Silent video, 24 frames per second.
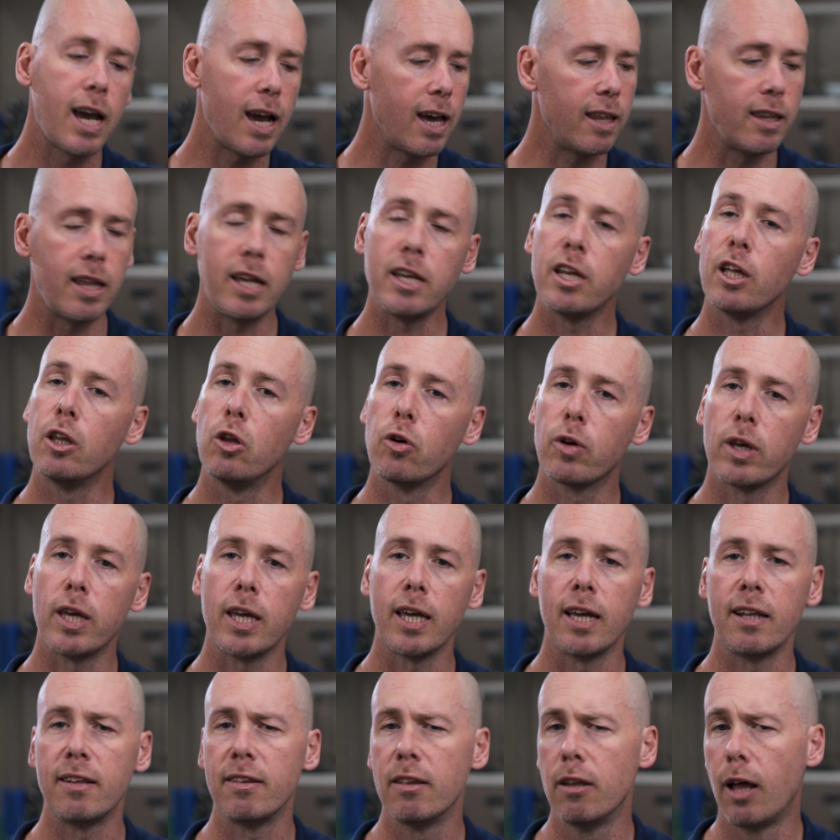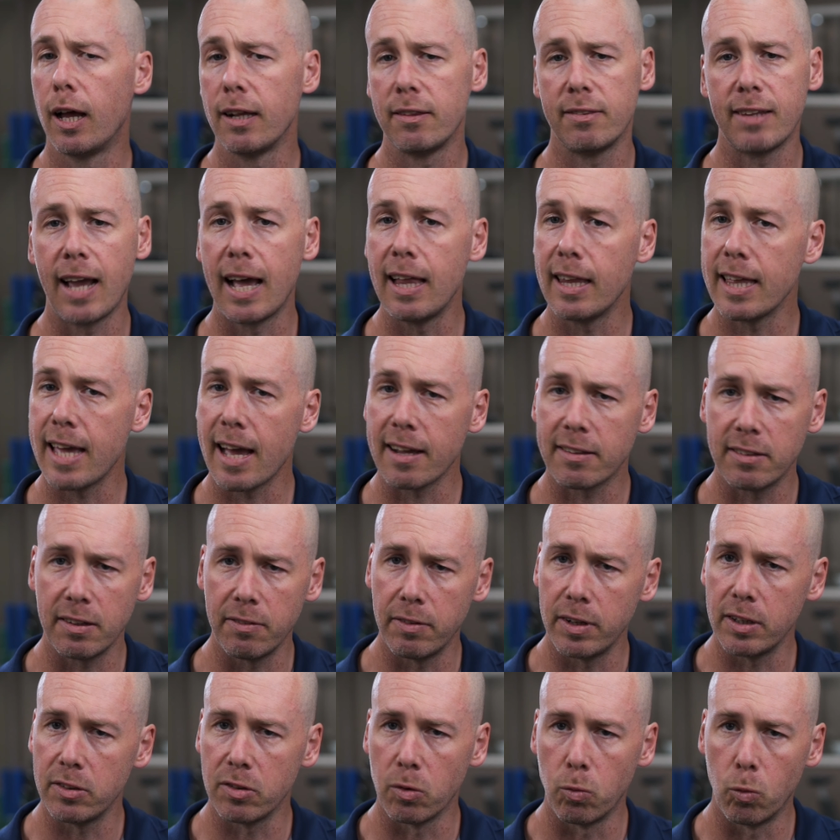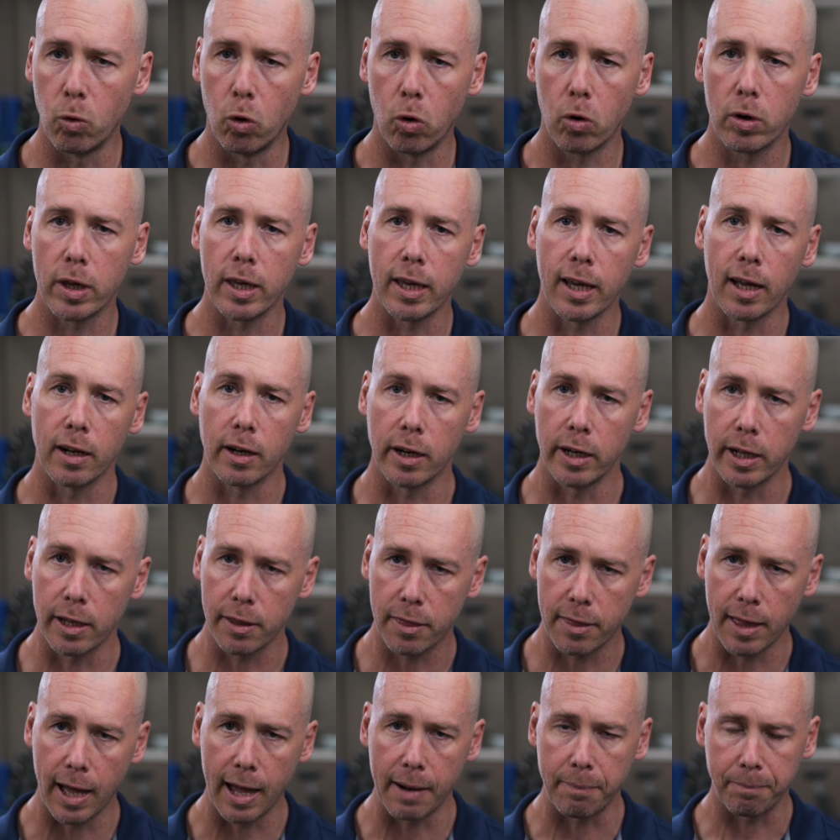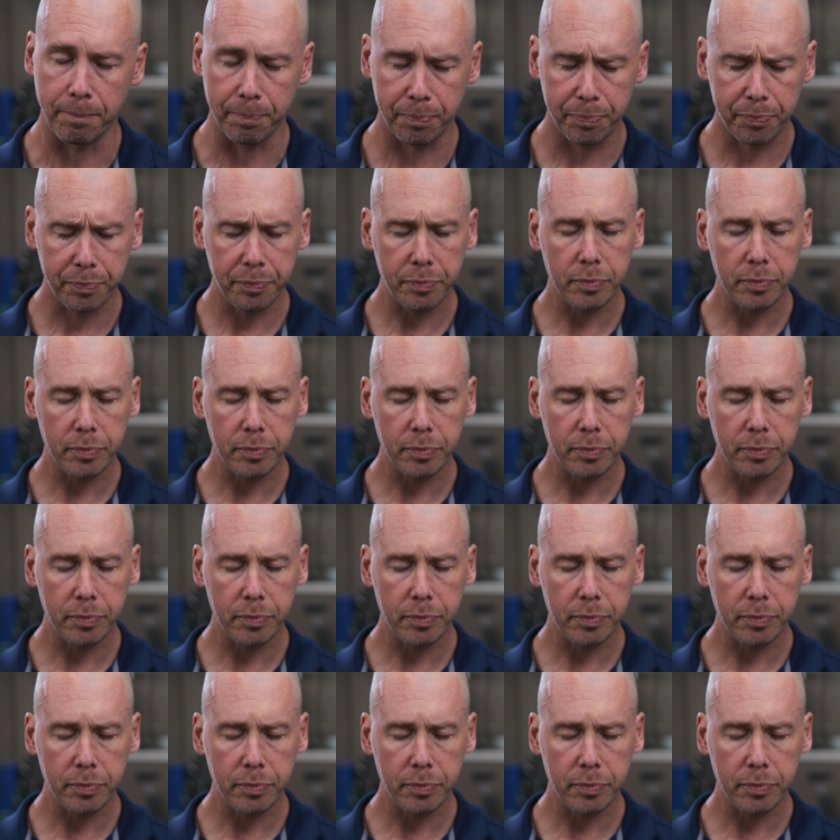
and then you're looking at like daily activities and walking underneath that.